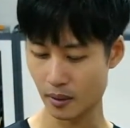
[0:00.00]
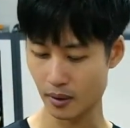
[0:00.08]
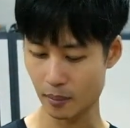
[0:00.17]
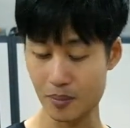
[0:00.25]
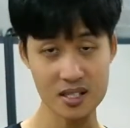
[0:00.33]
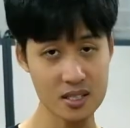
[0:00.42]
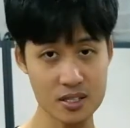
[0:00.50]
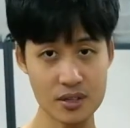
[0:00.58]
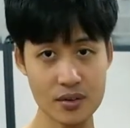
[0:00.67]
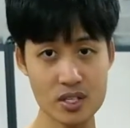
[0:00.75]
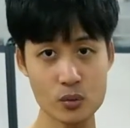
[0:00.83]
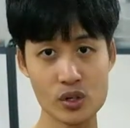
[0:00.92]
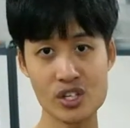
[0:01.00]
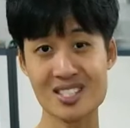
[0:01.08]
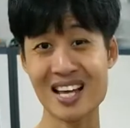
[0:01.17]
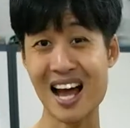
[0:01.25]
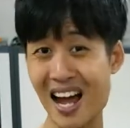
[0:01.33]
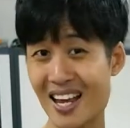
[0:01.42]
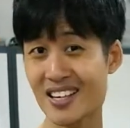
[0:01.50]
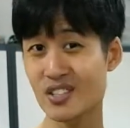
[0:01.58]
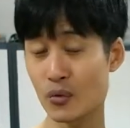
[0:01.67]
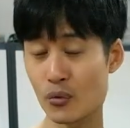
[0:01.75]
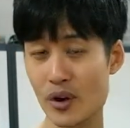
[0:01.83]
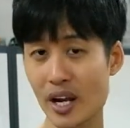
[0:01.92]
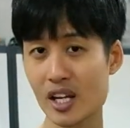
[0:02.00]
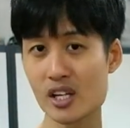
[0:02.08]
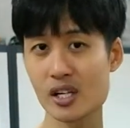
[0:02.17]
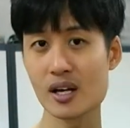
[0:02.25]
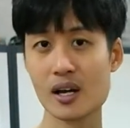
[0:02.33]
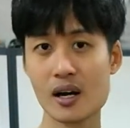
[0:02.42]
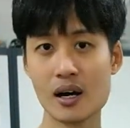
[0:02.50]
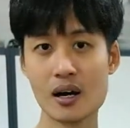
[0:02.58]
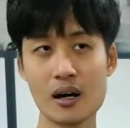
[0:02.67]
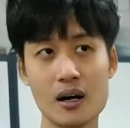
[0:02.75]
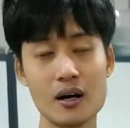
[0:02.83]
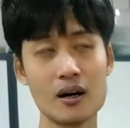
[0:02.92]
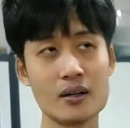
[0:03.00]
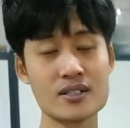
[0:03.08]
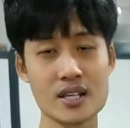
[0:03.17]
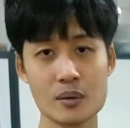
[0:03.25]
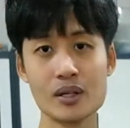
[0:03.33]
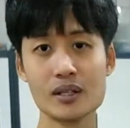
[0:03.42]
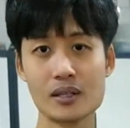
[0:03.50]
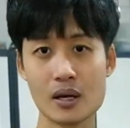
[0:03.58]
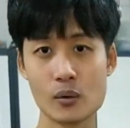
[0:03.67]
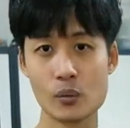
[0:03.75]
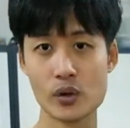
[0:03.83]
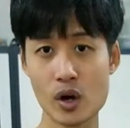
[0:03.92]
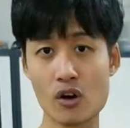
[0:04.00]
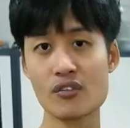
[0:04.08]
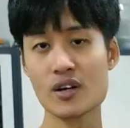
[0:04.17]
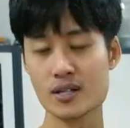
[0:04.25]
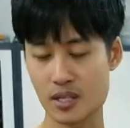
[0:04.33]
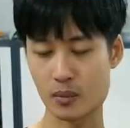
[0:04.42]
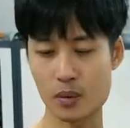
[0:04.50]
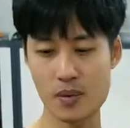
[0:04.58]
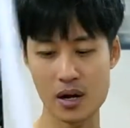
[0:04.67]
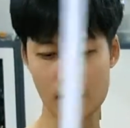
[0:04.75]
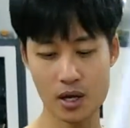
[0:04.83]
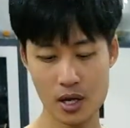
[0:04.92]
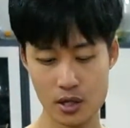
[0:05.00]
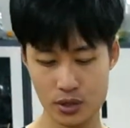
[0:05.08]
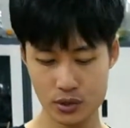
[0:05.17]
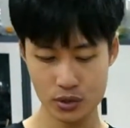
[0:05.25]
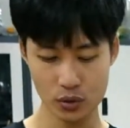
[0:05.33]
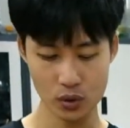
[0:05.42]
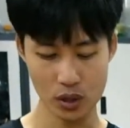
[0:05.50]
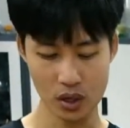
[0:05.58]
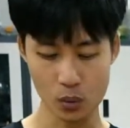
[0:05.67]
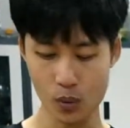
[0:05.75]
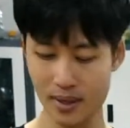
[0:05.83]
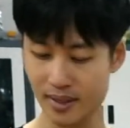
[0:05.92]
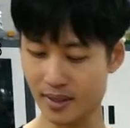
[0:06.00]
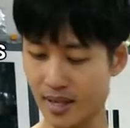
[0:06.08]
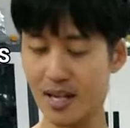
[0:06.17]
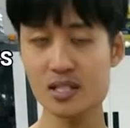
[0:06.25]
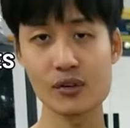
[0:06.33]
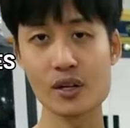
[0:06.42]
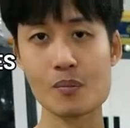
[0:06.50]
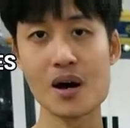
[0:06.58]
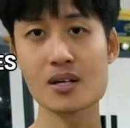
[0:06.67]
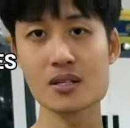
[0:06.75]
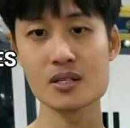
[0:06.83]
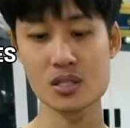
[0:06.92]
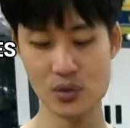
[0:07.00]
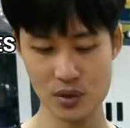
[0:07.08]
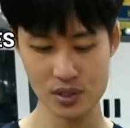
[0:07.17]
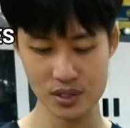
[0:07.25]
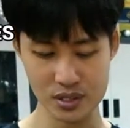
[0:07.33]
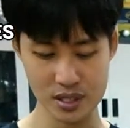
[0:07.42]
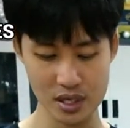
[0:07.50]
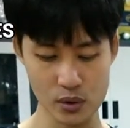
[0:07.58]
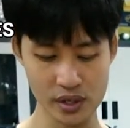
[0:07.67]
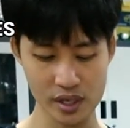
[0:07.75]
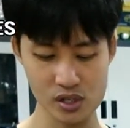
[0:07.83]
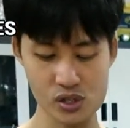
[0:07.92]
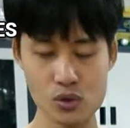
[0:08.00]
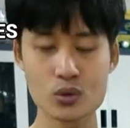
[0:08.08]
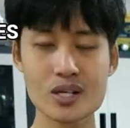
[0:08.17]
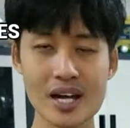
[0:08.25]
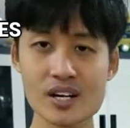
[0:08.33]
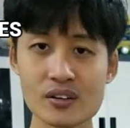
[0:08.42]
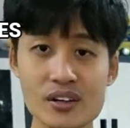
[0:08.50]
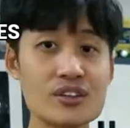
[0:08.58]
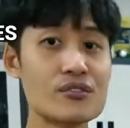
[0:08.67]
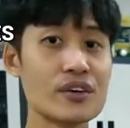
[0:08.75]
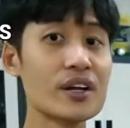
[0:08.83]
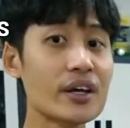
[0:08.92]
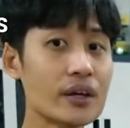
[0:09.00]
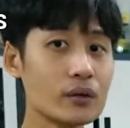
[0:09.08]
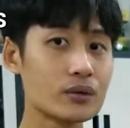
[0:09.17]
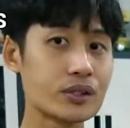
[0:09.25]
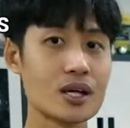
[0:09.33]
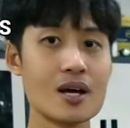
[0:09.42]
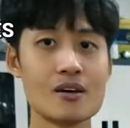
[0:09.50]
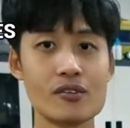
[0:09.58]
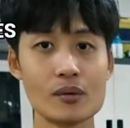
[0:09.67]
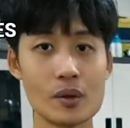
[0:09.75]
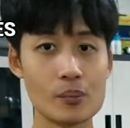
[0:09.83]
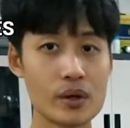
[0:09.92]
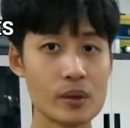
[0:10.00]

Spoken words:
Master Series, which is the highest range saber that we offer in SaberMach. So what it does for the Master Series is that you can choose any of the different hilts from the